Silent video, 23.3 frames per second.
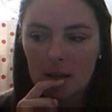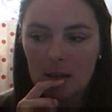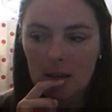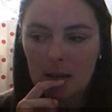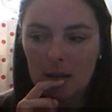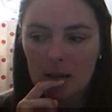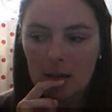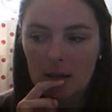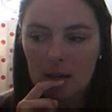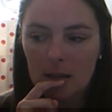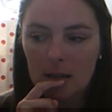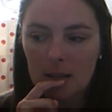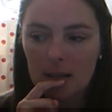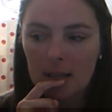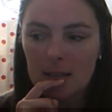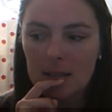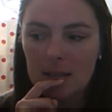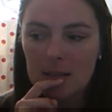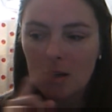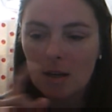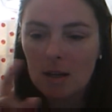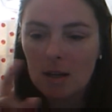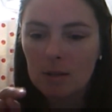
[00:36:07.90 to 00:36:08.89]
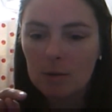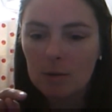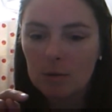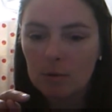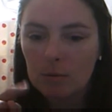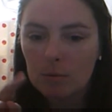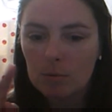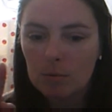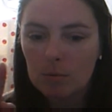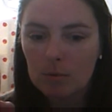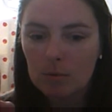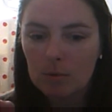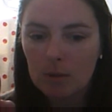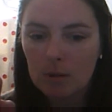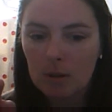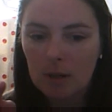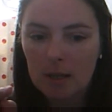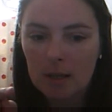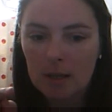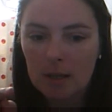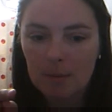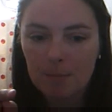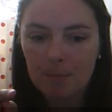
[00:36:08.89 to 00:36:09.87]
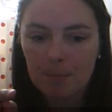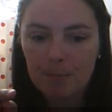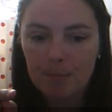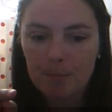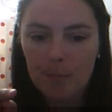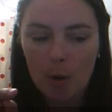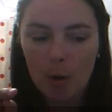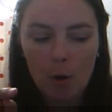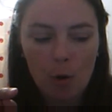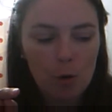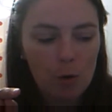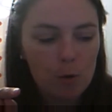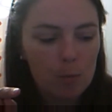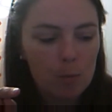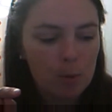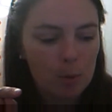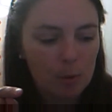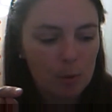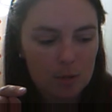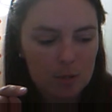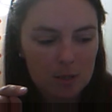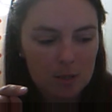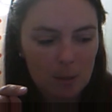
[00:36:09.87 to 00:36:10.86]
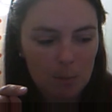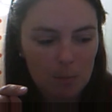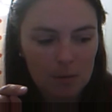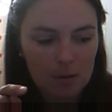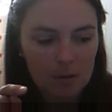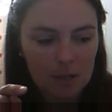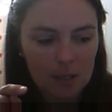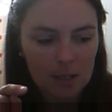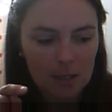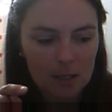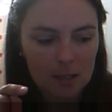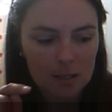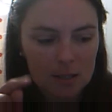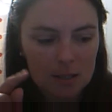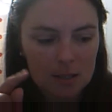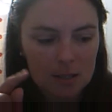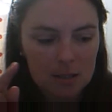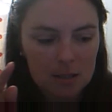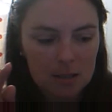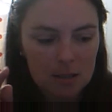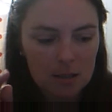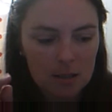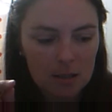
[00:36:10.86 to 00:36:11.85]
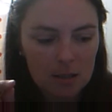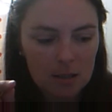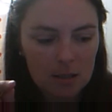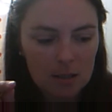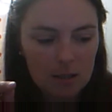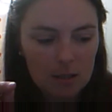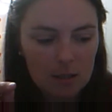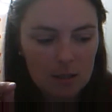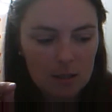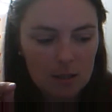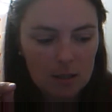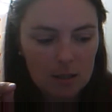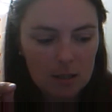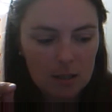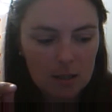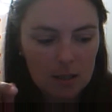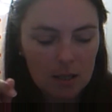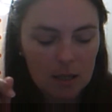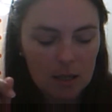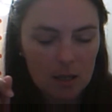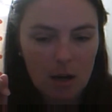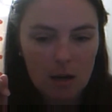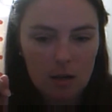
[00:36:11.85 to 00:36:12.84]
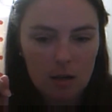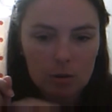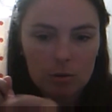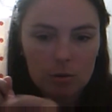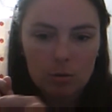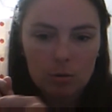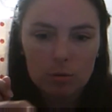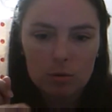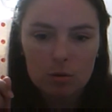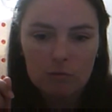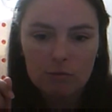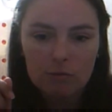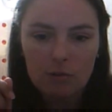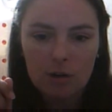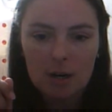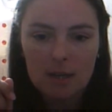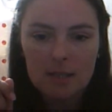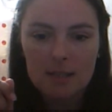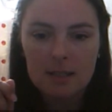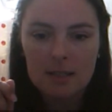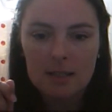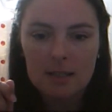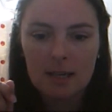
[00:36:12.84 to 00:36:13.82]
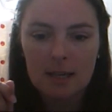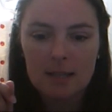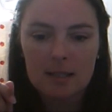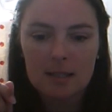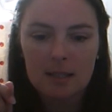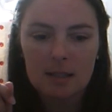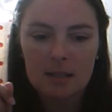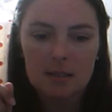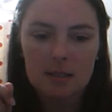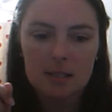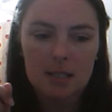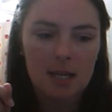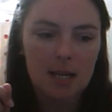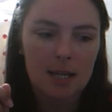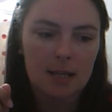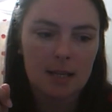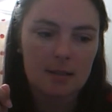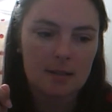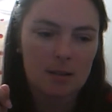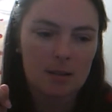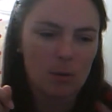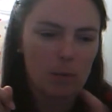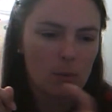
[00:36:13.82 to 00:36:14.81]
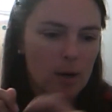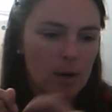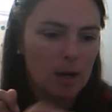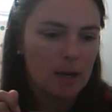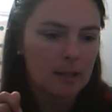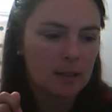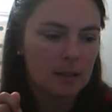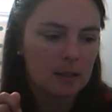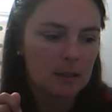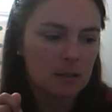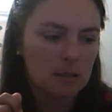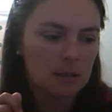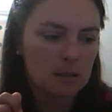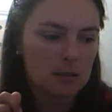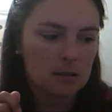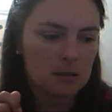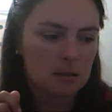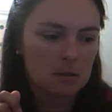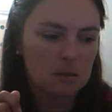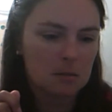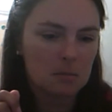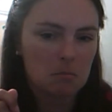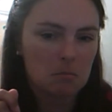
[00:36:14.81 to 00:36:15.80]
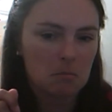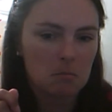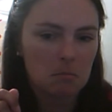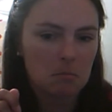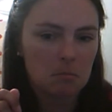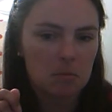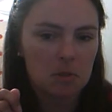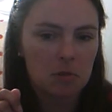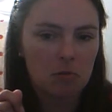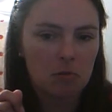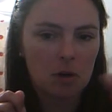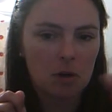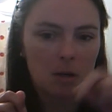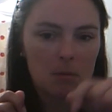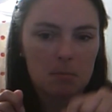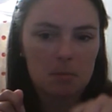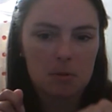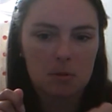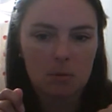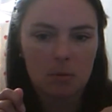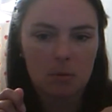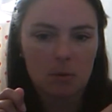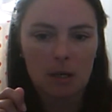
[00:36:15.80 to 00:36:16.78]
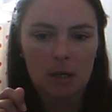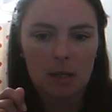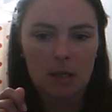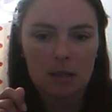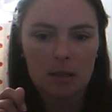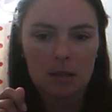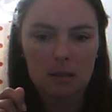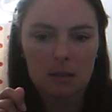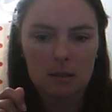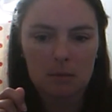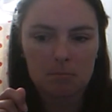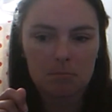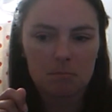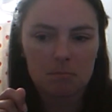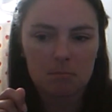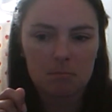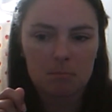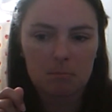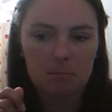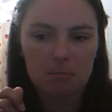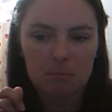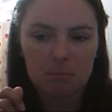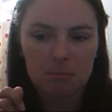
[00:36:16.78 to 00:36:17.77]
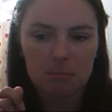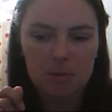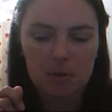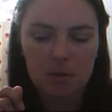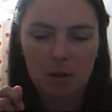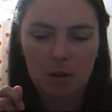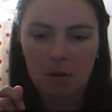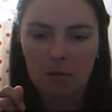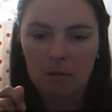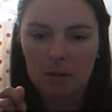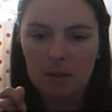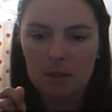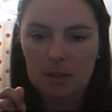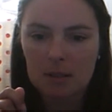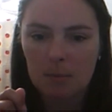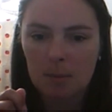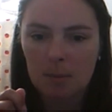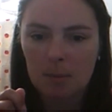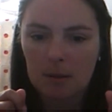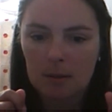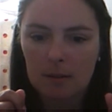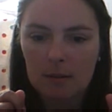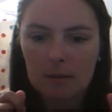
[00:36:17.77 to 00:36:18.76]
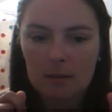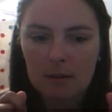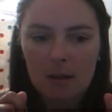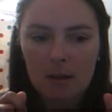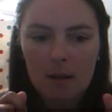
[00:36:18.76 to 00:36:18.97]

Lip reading: I think it's like a little, like a hoop or something. It kind of cauterizes it as it takes it away, scrapes away the cervix bits.